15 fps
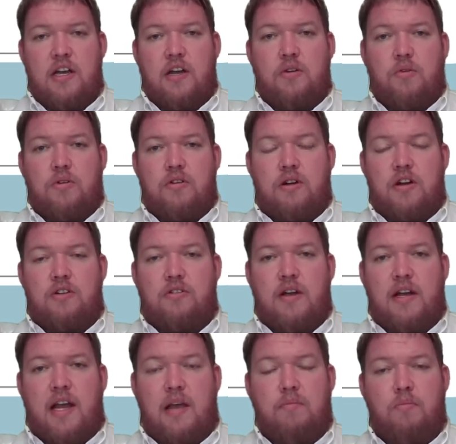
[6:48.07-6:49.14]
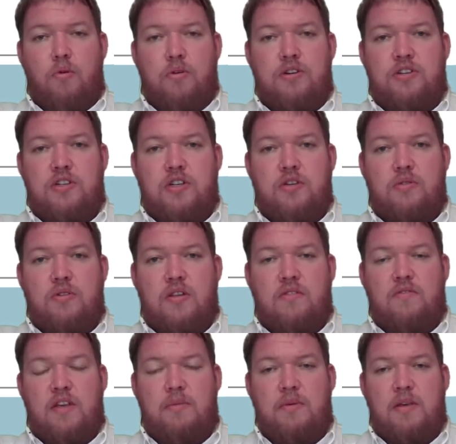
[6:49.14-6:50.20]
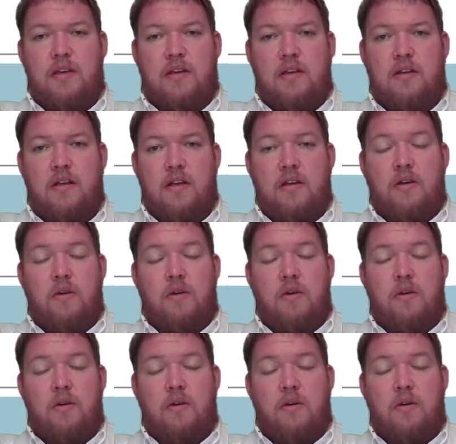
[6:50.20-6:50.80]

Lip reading: in order to create a more secure than VPN,